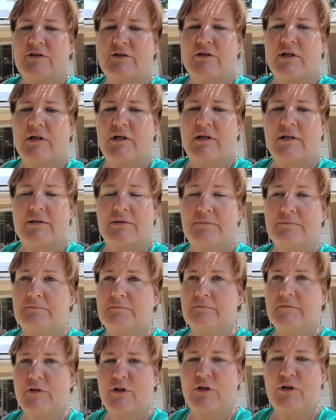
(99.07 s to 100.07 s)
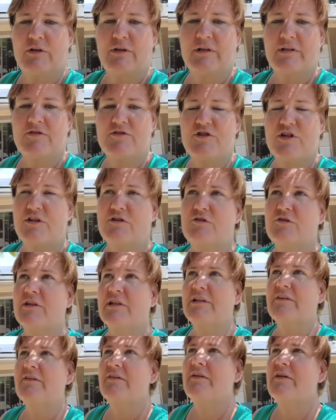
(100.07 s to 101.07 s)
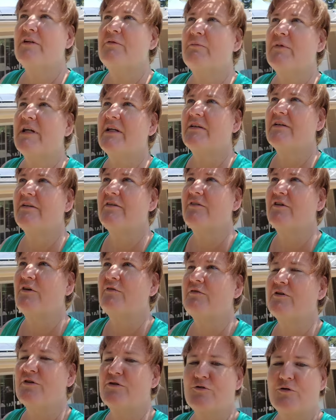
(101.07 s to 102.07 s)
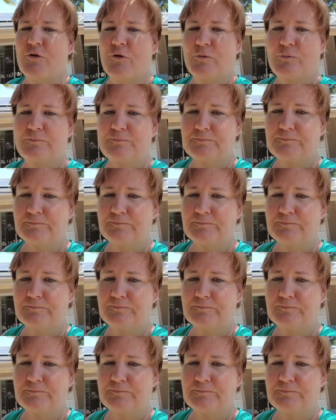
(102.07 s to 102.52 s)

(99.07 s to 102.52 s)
uh, goodness, gentleness, meekness, self control.